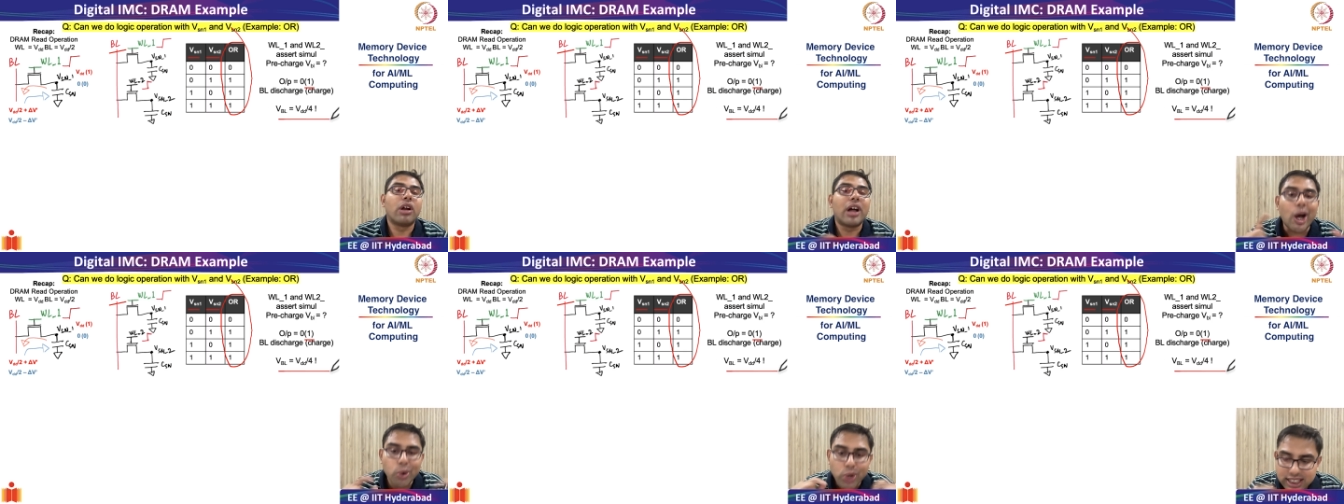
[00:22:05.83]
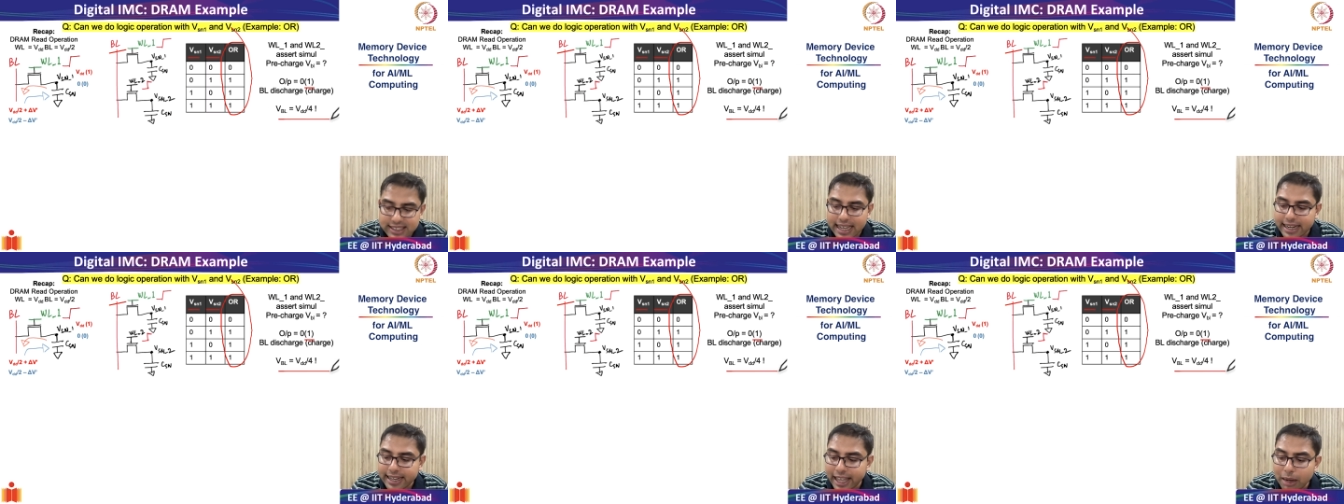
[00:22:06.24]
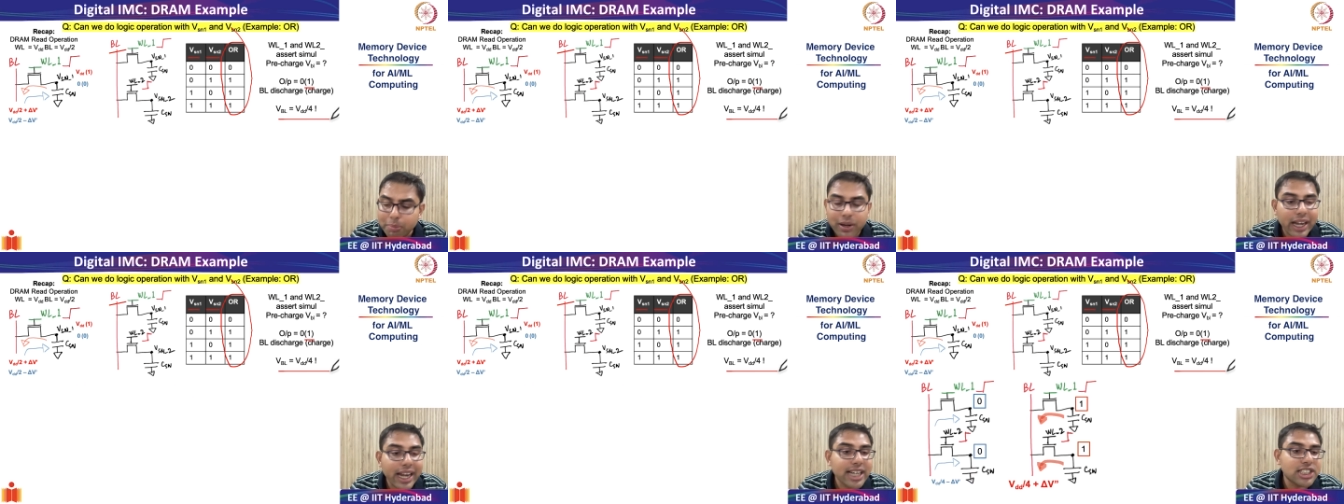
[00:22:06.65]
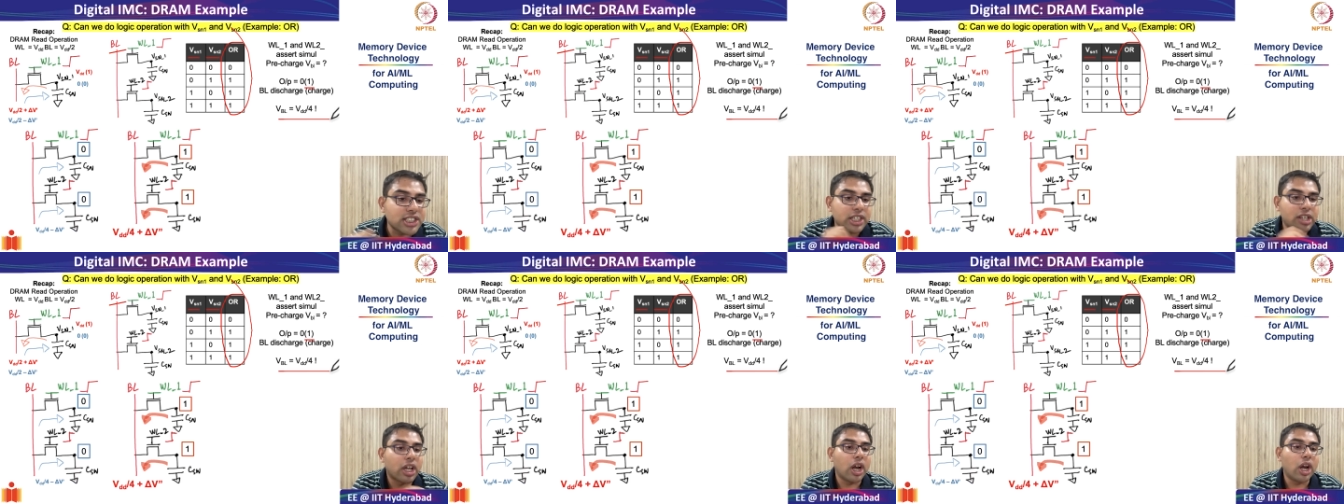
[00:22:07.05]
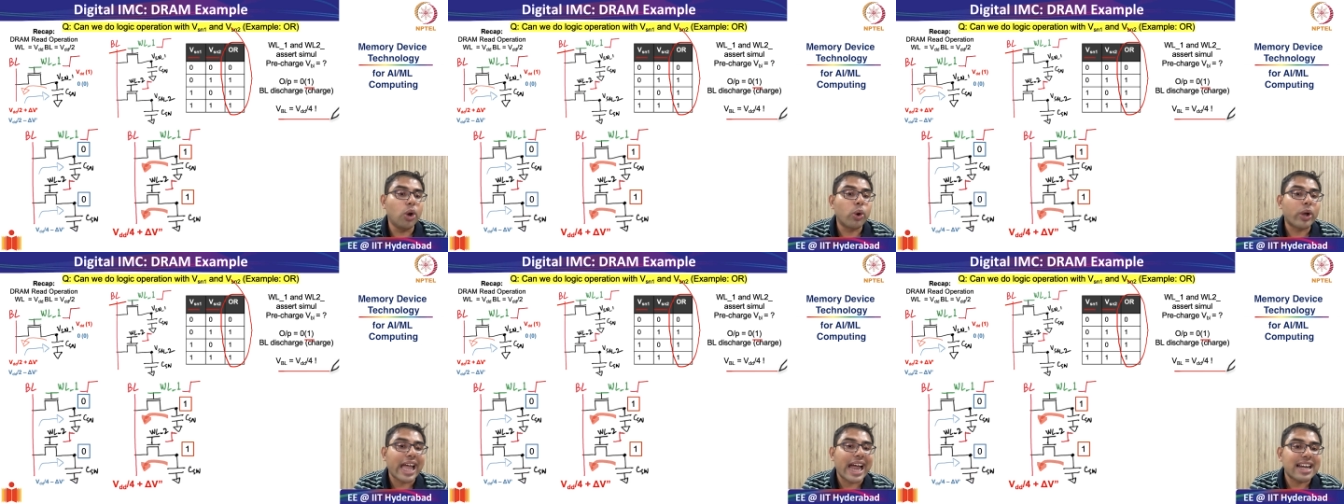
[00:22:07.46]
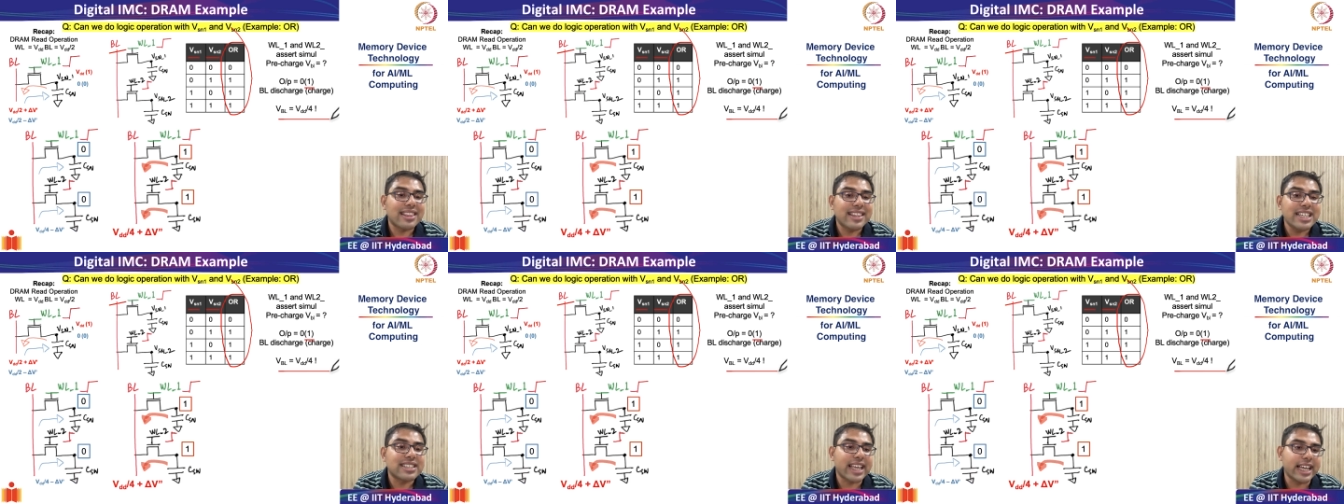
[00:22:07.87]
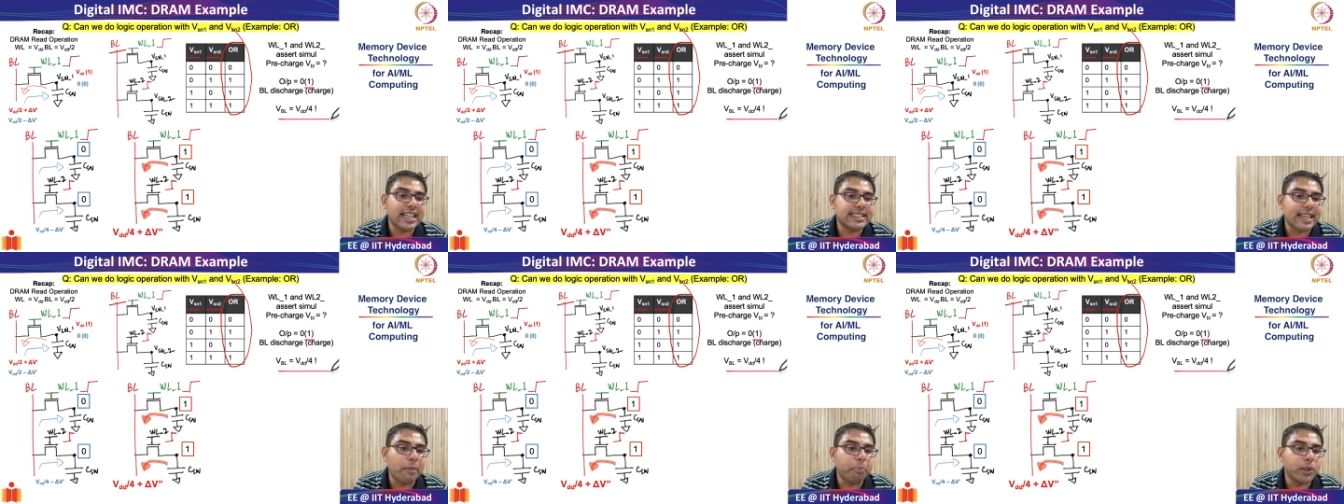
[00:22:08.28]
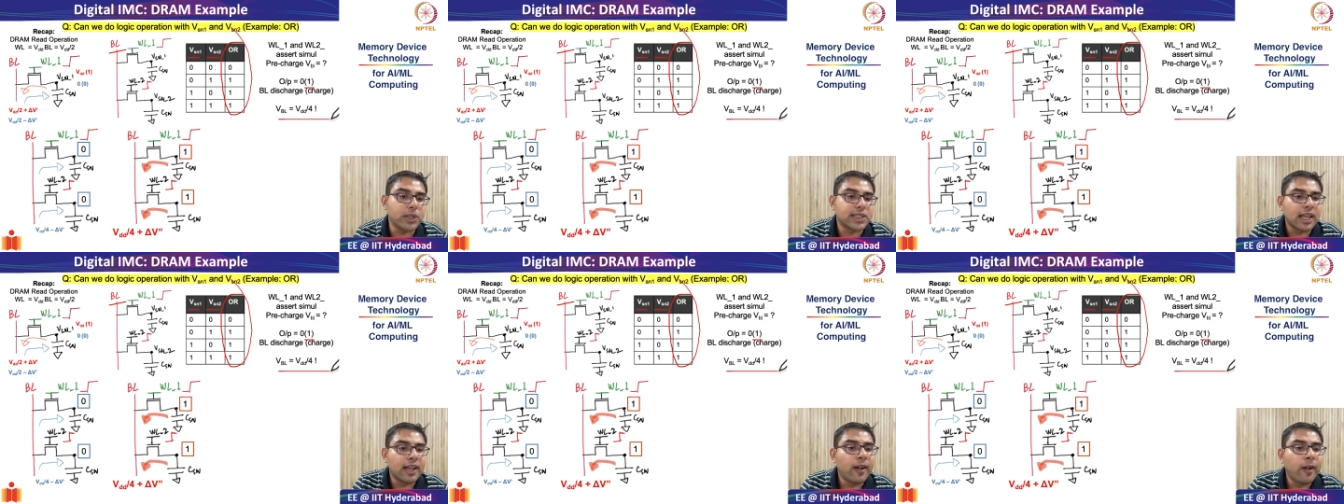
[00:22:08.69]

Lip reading: How does that help? Let's look at these examples.